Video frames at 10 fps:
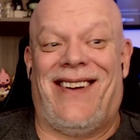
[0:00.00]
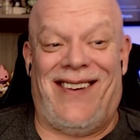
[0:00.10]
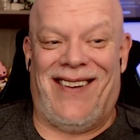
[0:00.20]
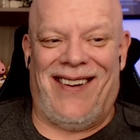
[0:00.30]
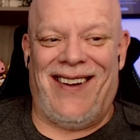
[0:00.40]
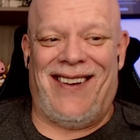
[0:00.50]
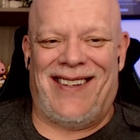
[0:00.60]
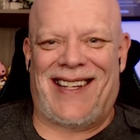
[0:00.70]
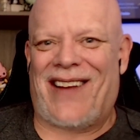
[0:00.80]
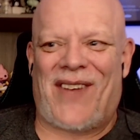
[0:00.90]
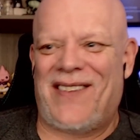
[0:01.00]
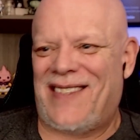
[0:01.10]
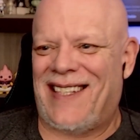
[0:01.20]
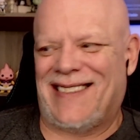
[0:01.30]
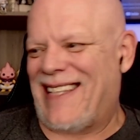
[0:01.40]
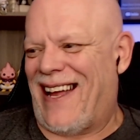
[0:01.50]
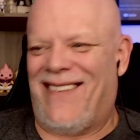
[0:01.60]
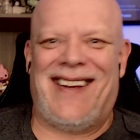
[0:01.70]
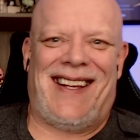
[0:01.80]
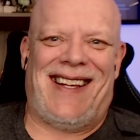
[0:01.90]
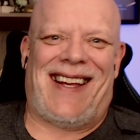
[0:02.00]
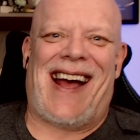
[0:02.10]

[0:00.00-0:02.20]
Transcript: Oh, you got five singles now.